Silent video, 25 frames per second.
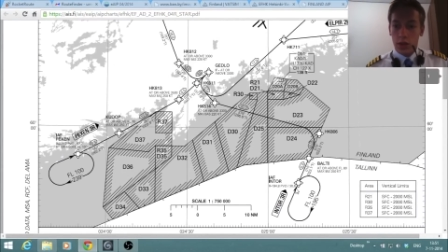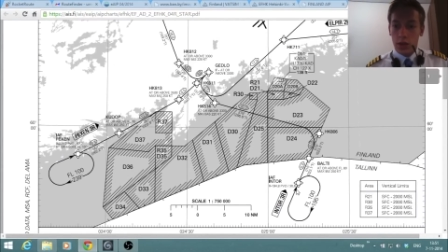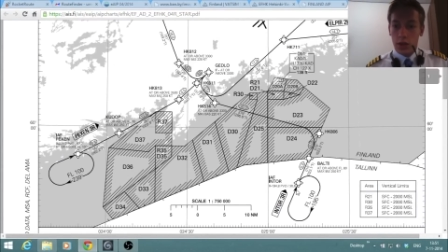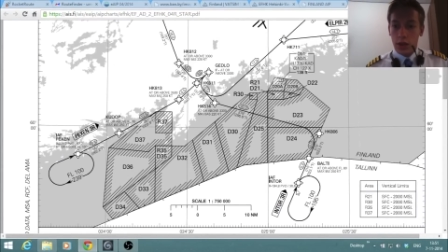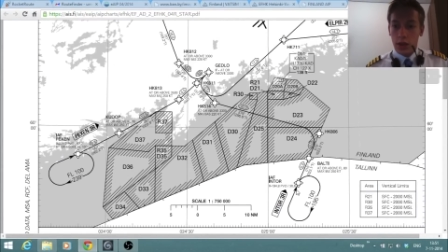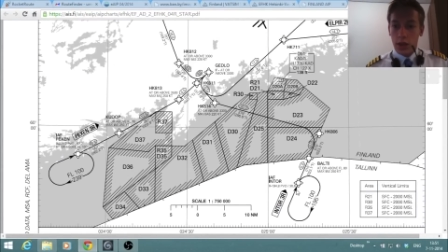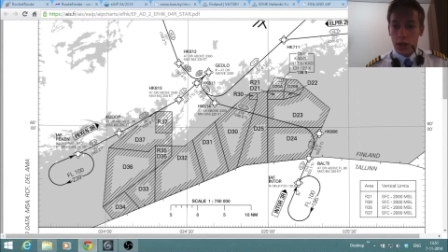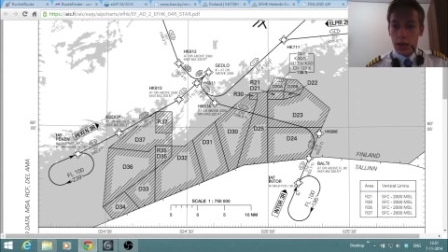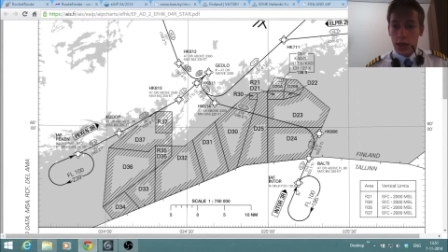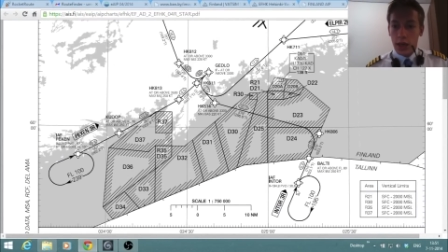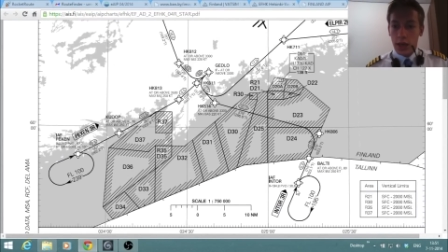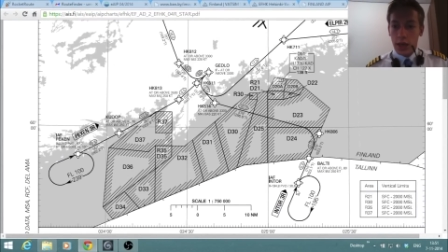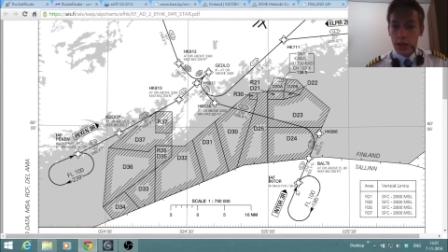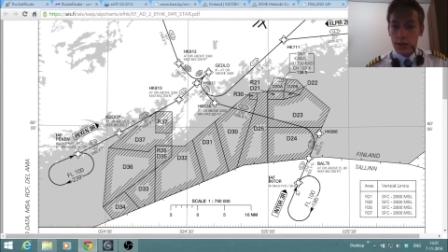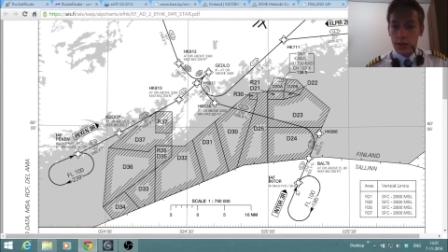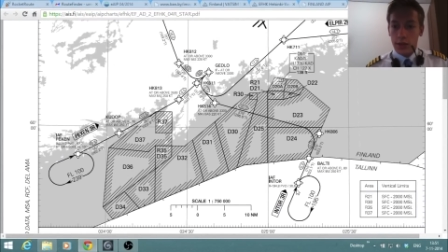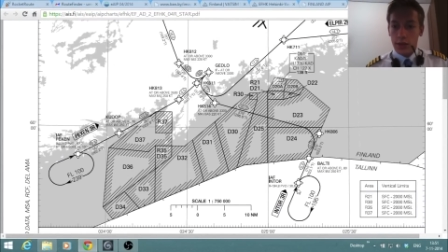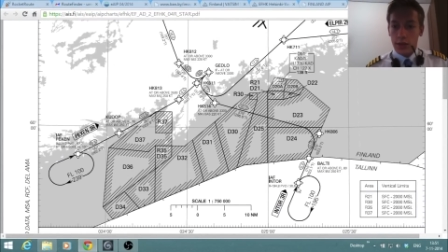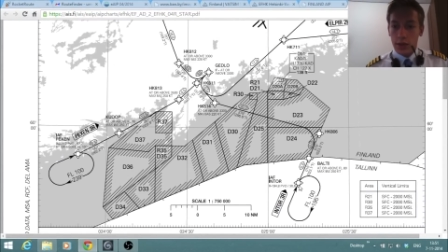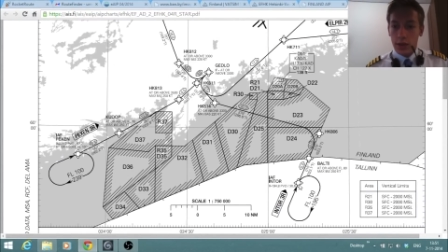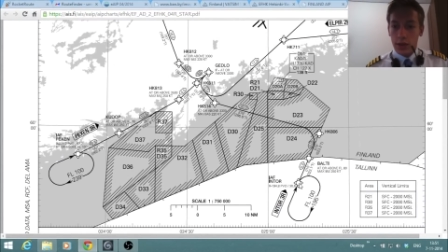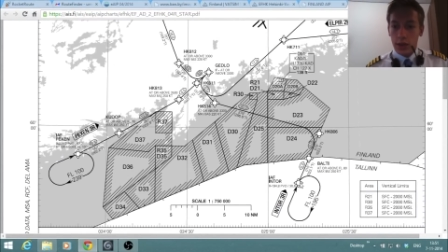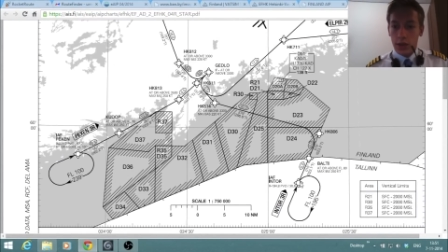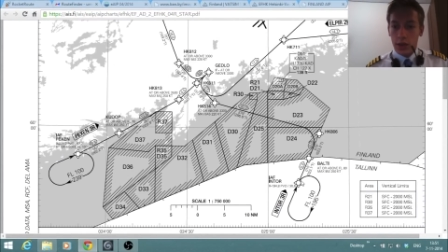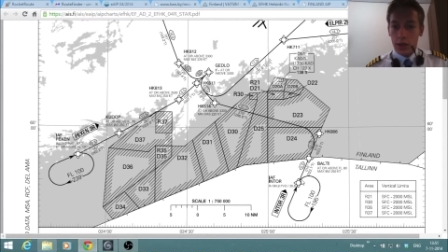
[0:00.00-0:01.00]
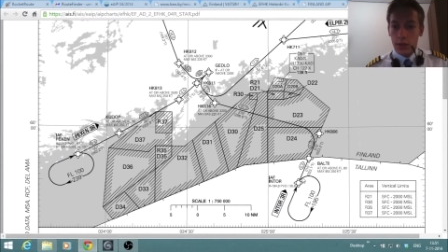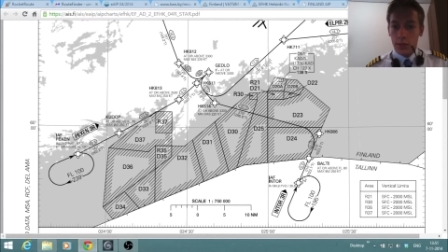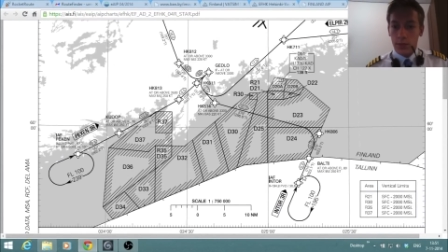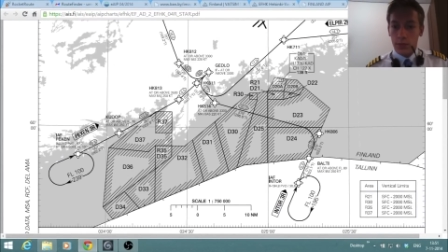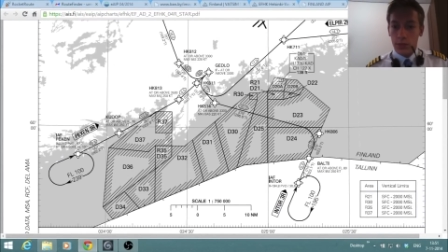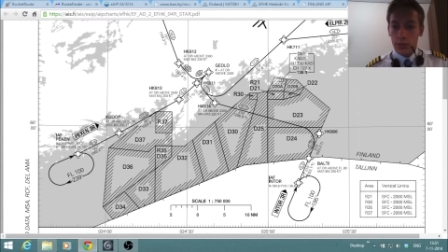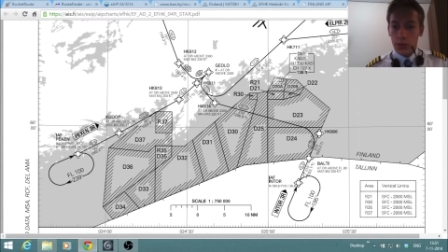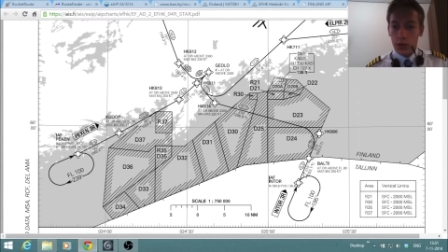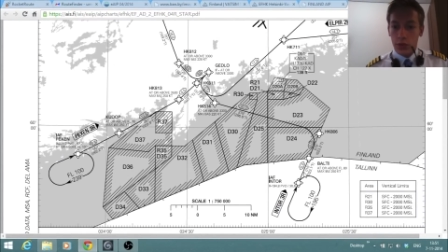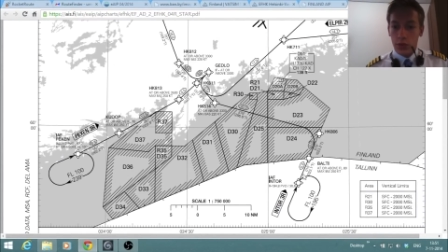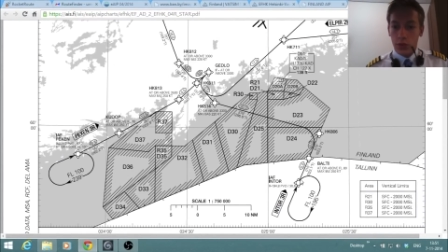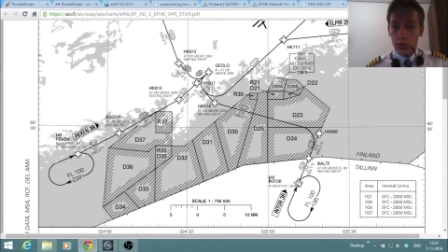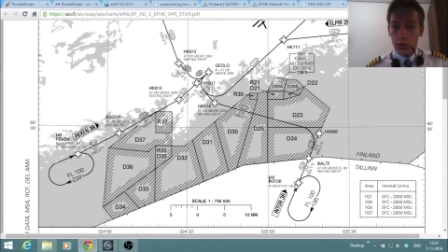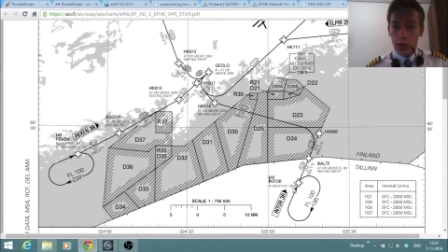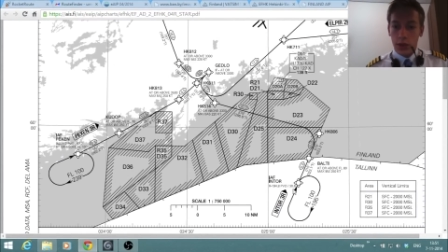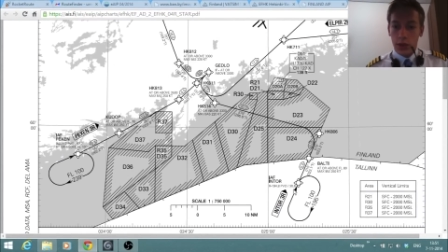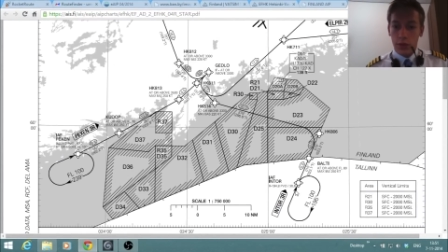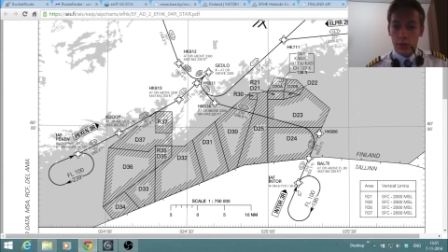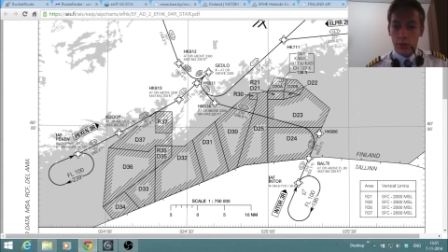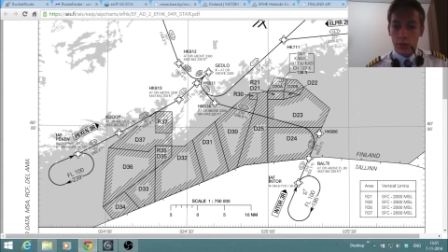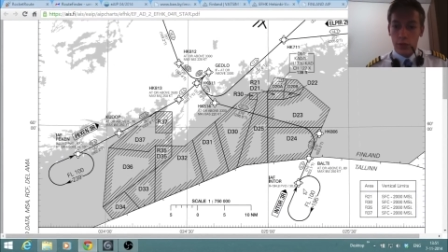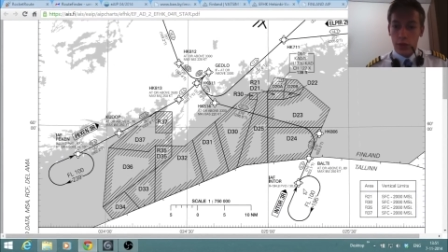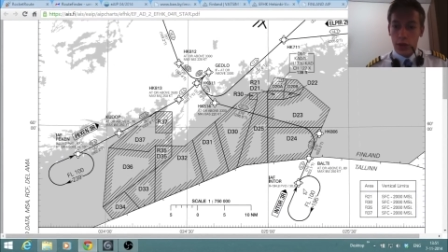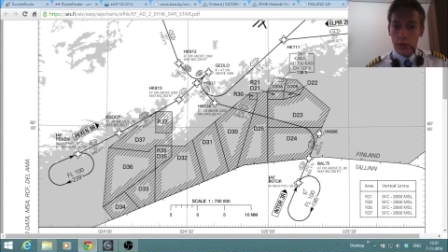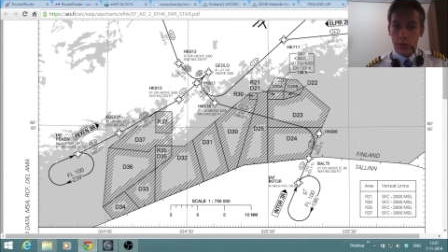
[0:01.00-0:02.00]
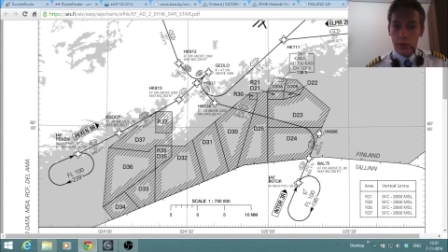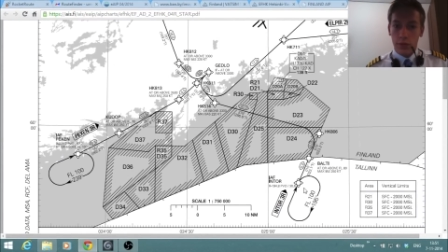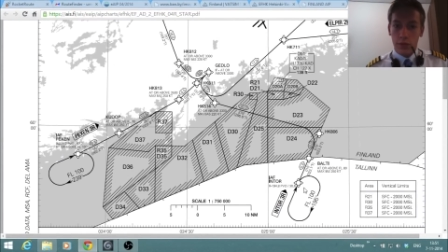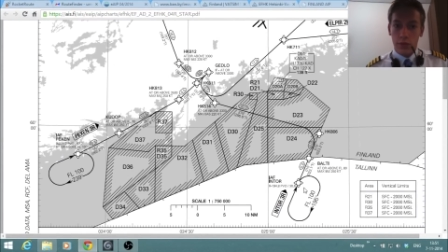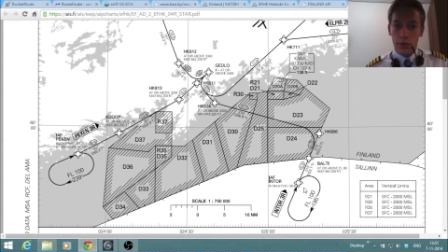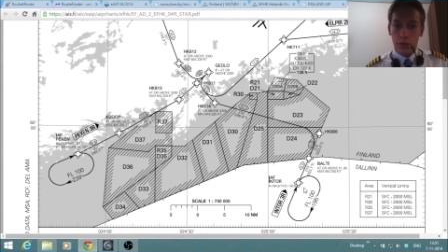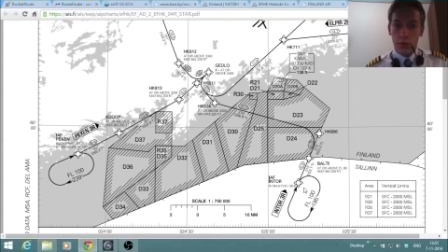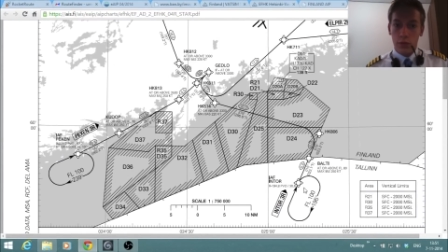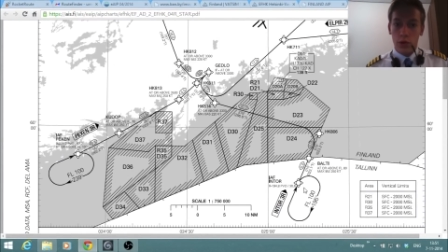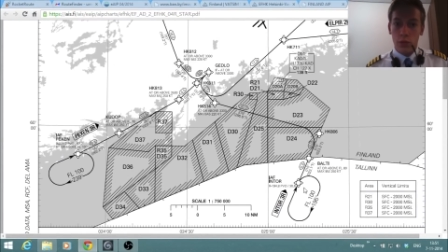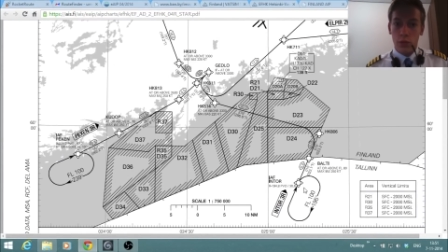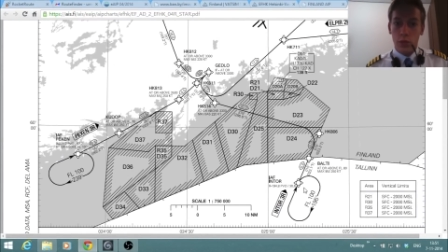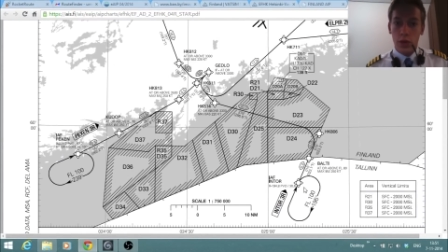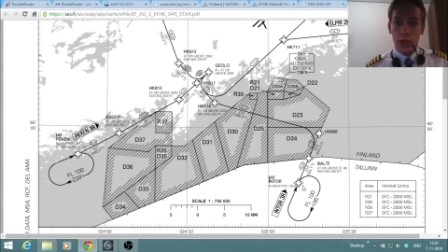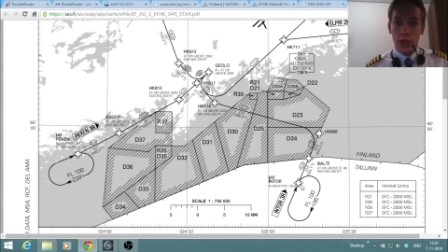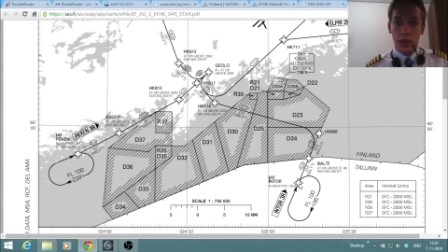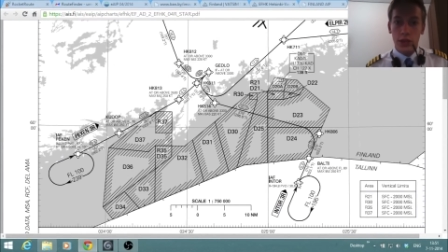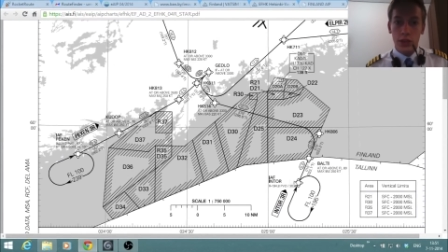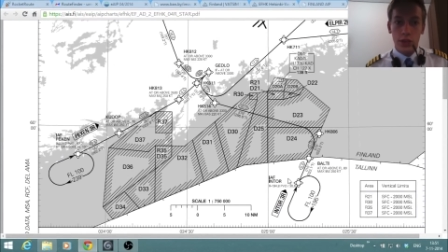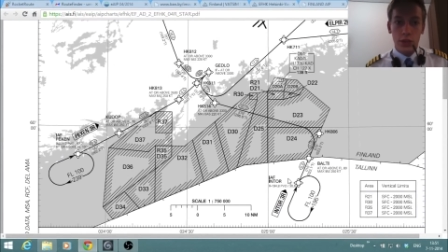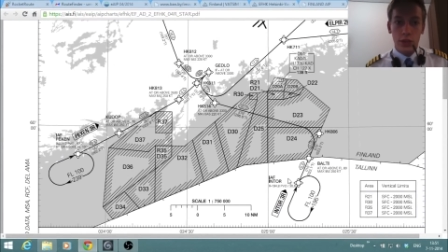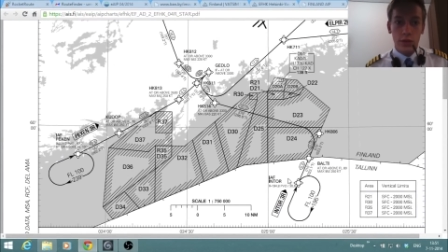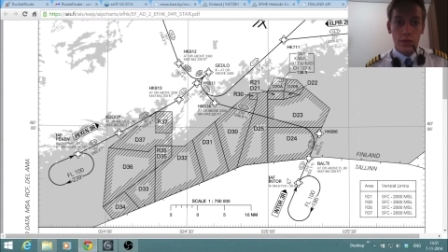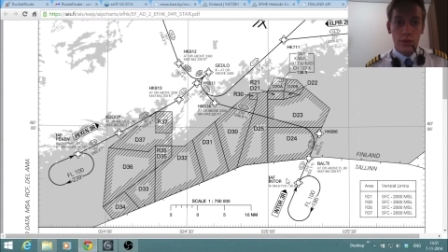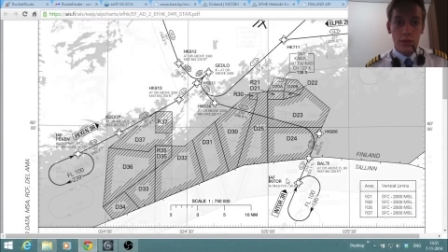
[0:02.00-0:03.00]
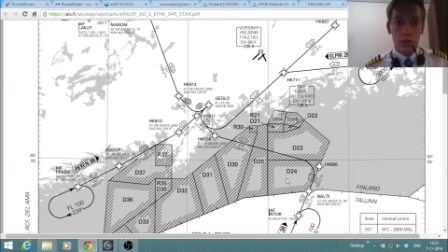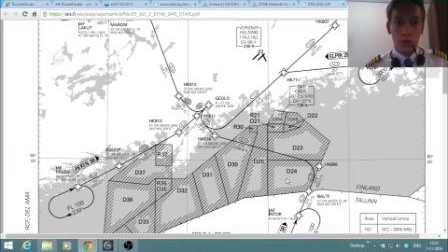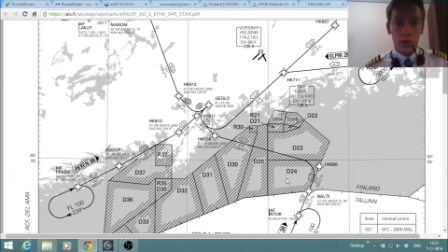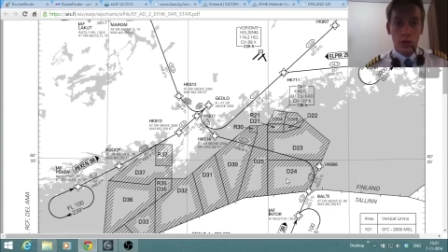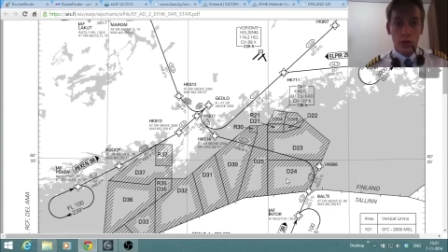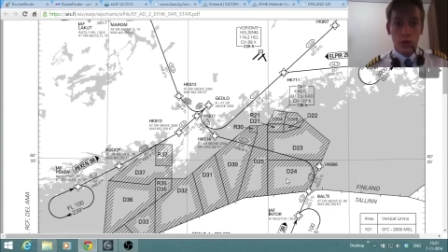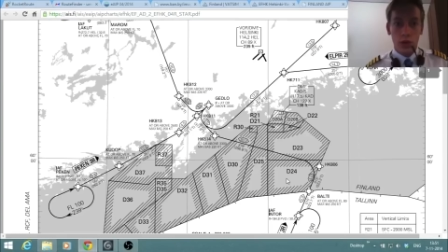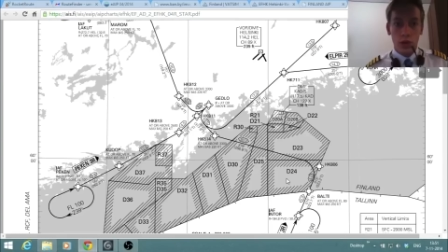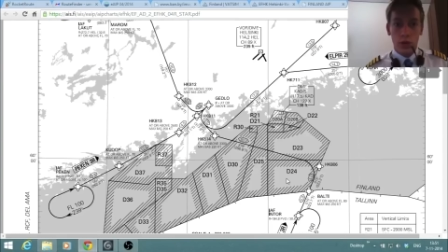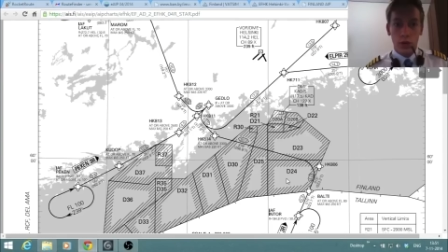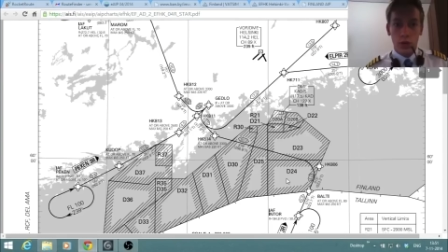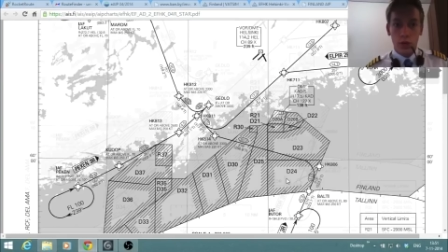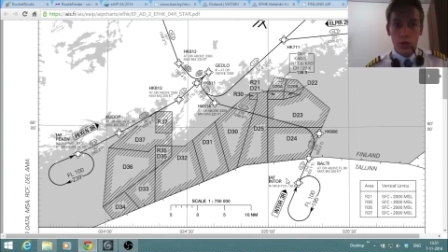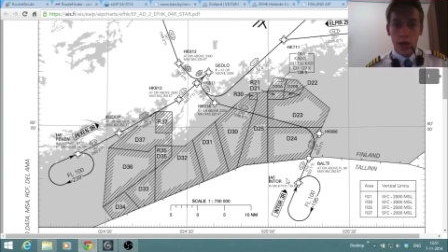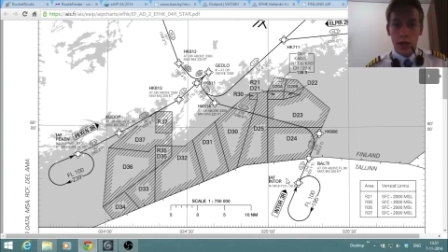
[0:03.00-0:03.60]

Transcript: And um, so if, if runway zero four uh,